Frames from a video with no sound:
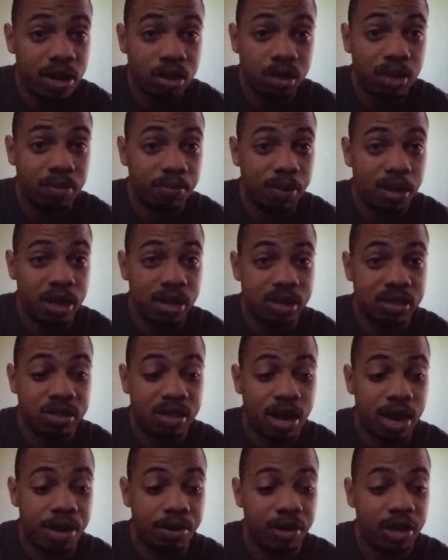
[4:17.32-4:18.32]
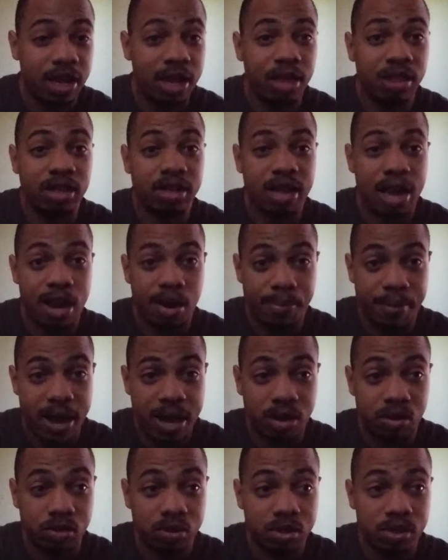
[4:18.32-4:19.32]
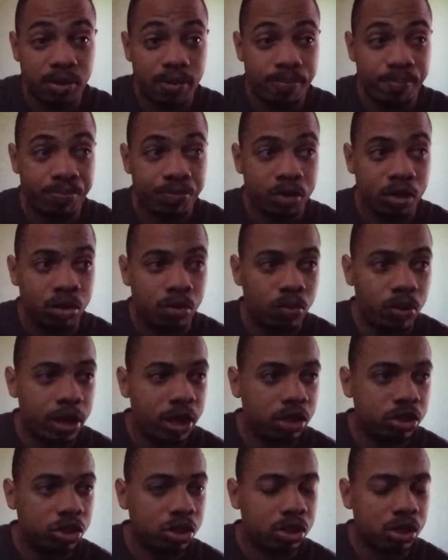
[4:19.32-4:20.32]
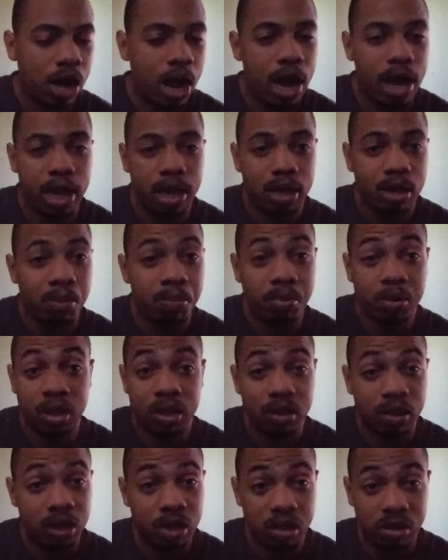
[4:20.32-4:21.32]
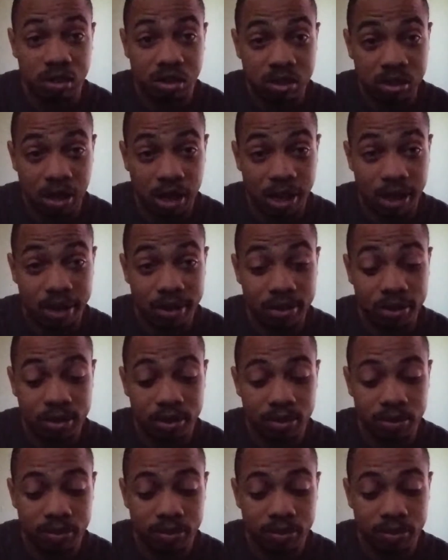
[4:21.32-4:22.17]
playing as Kairi and the data battles, which I completely understand.